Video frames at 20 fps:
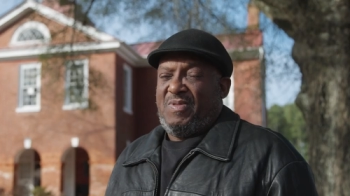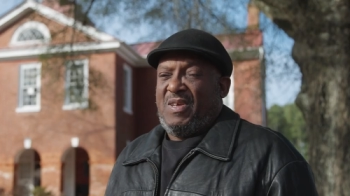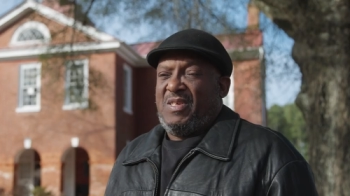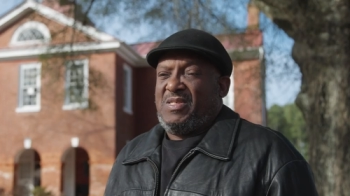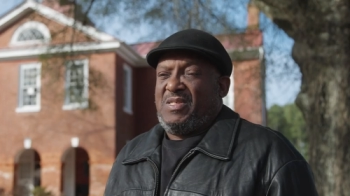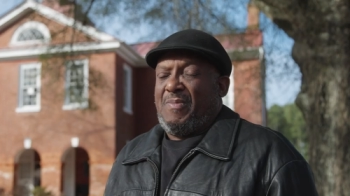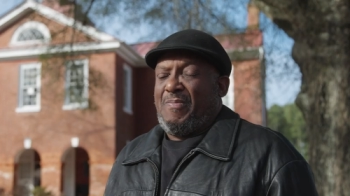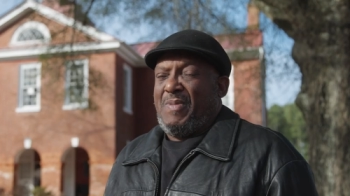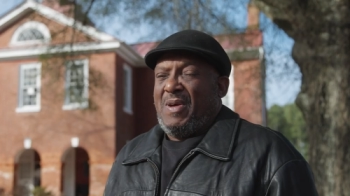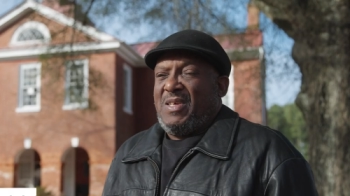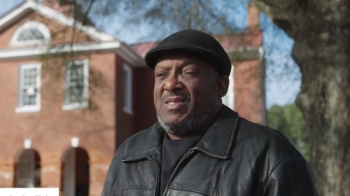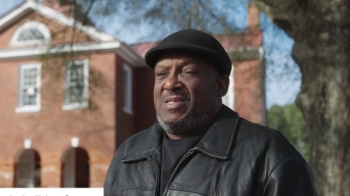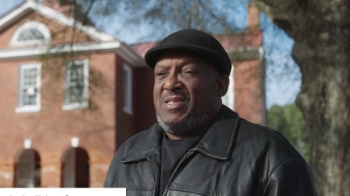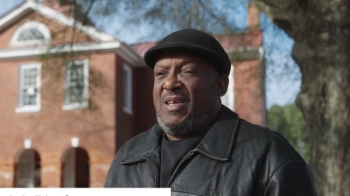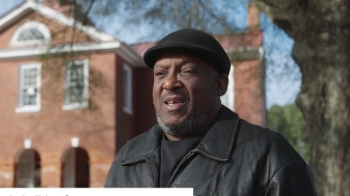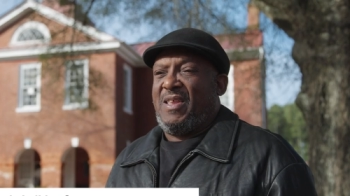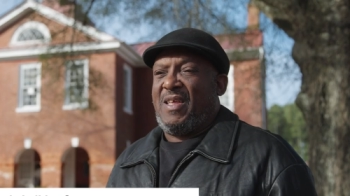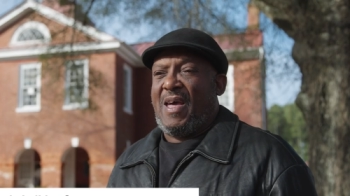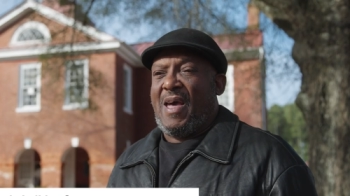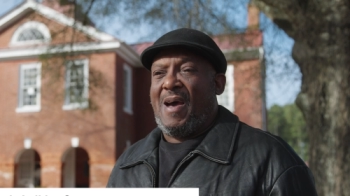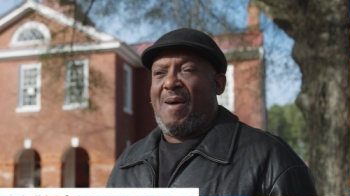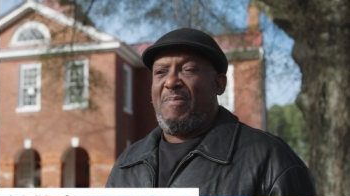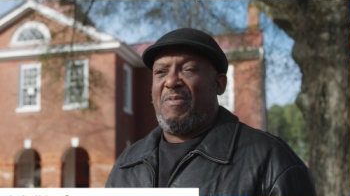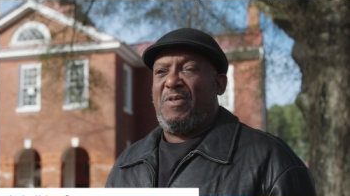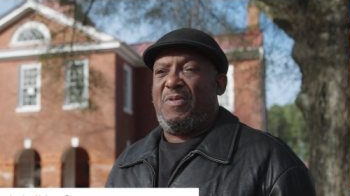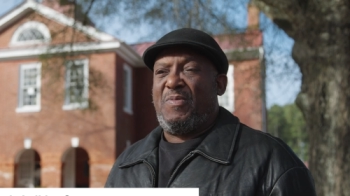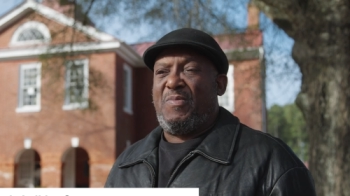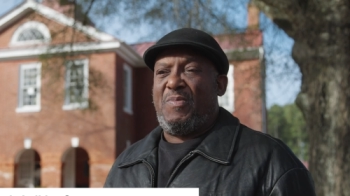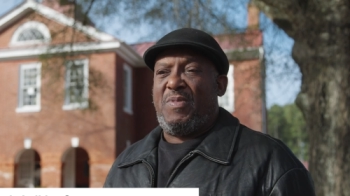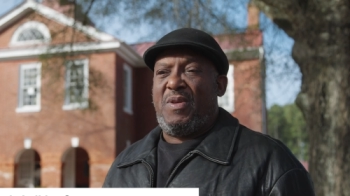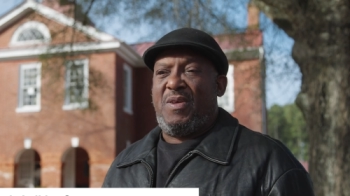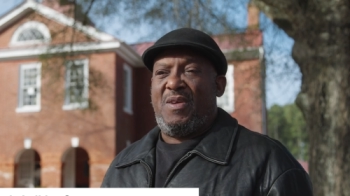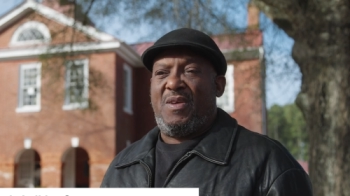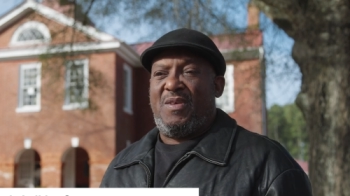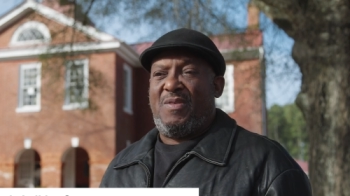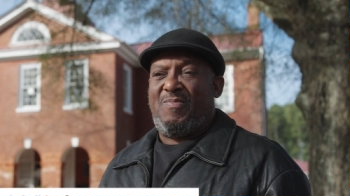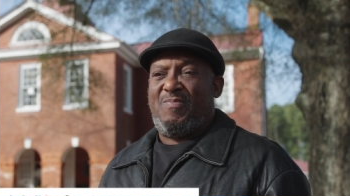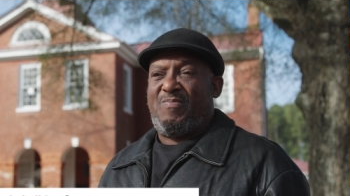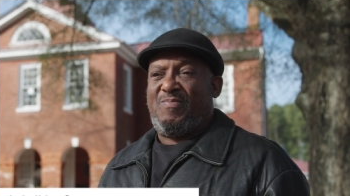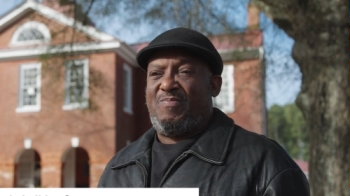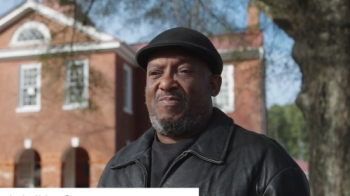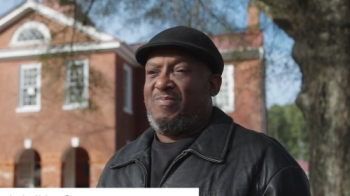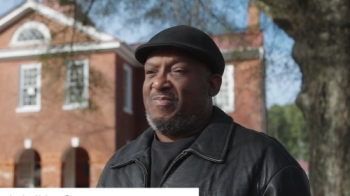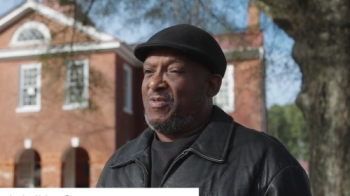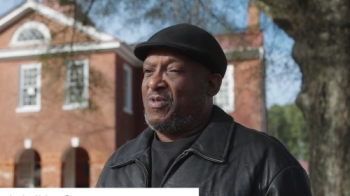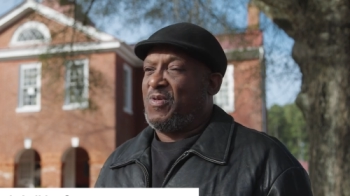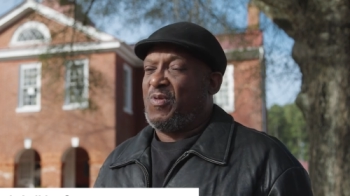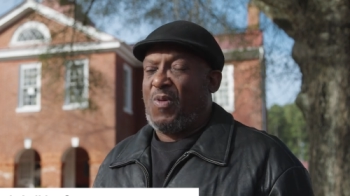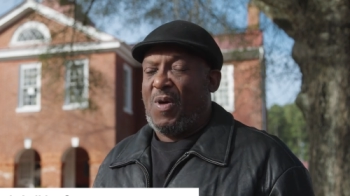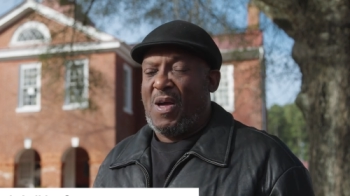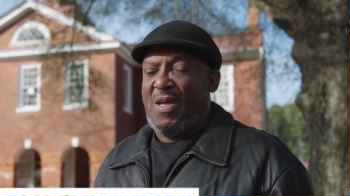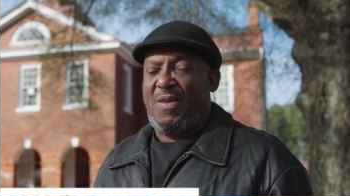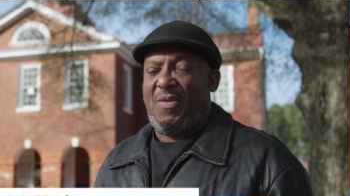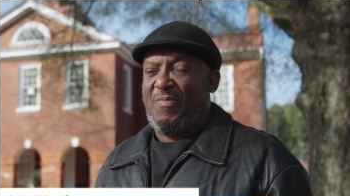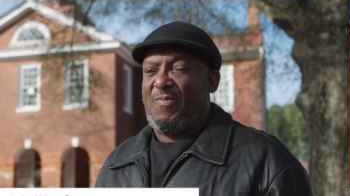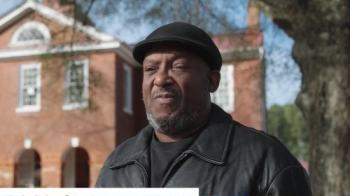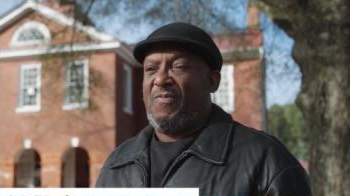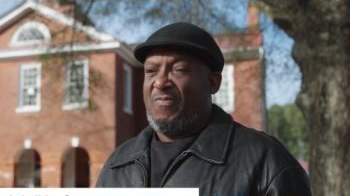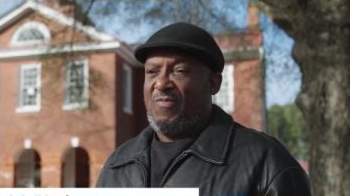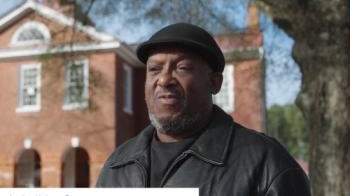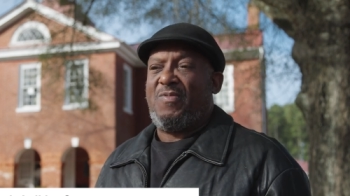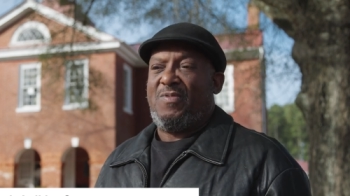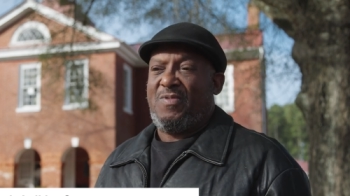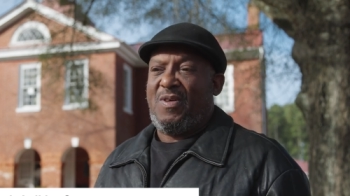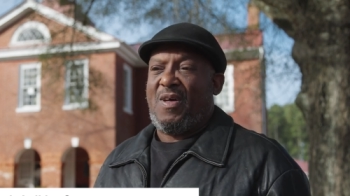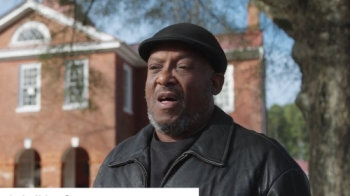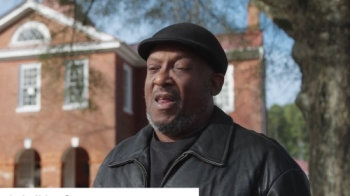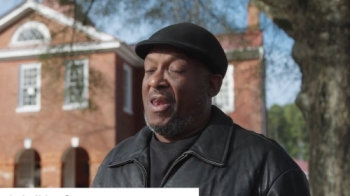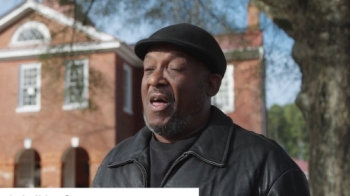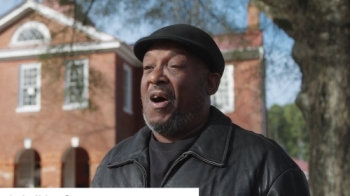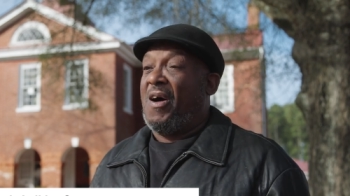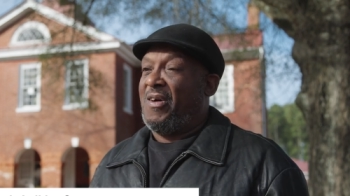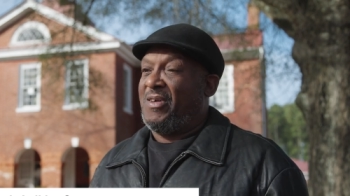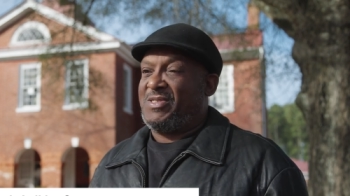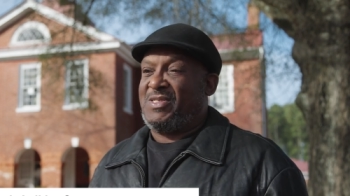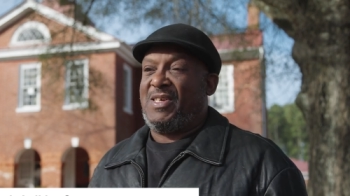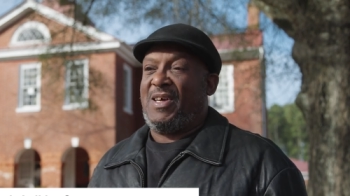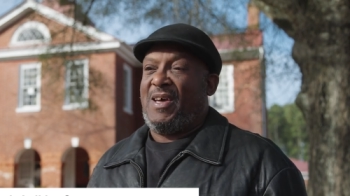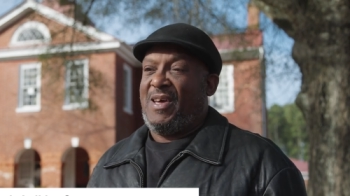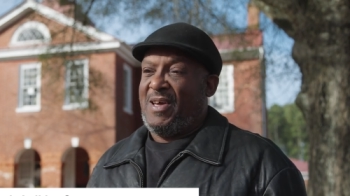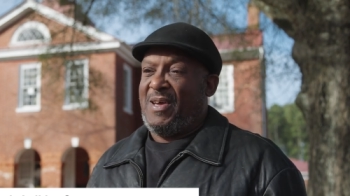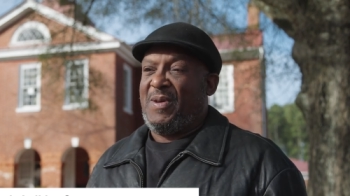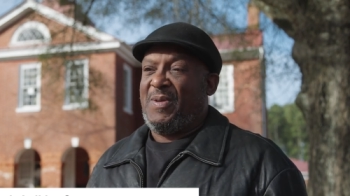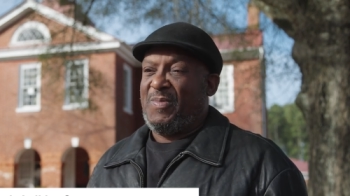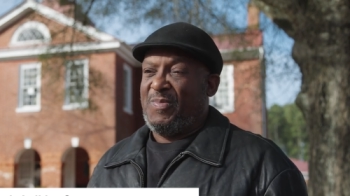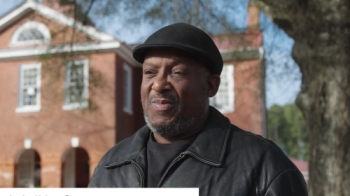It's the best thing that happened to me in quite a, a long time.